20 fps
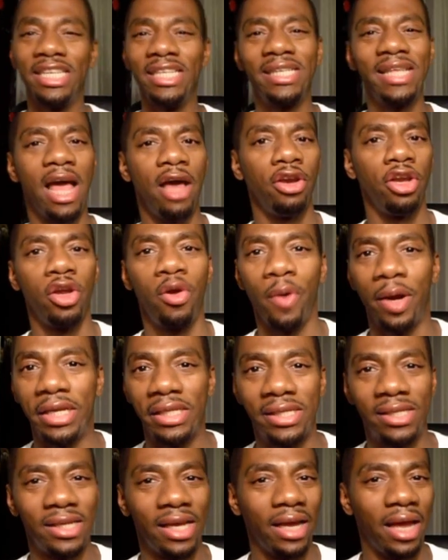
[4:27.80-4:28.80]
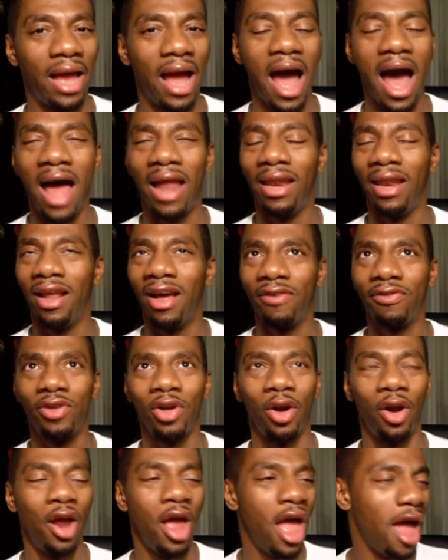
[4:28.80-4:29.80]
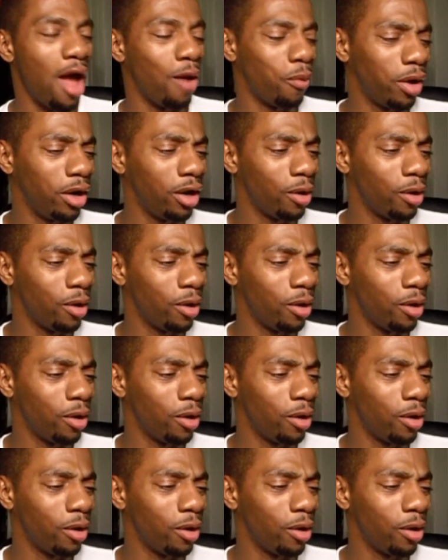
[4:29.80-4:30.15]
She sounded great singing. I loved her.